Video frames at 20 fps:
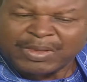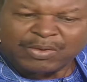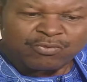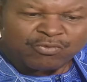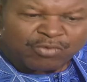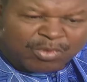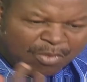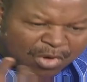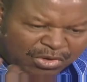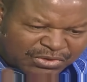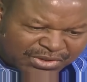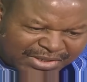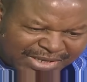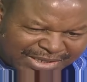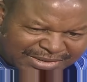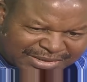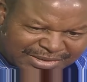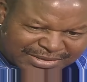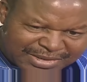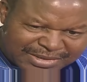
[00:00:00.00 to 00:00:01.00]
We must
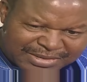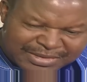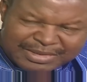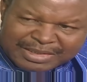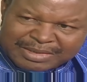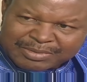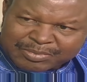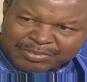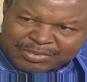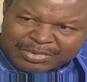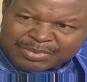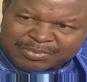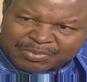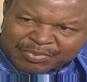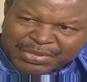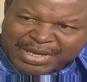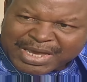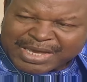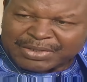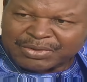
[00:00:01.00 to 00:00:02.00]
let this incident
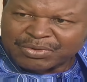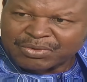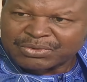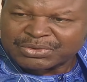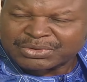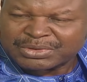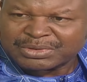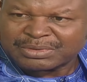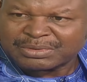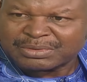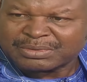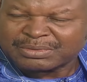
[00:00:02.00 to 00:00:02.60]
behind us.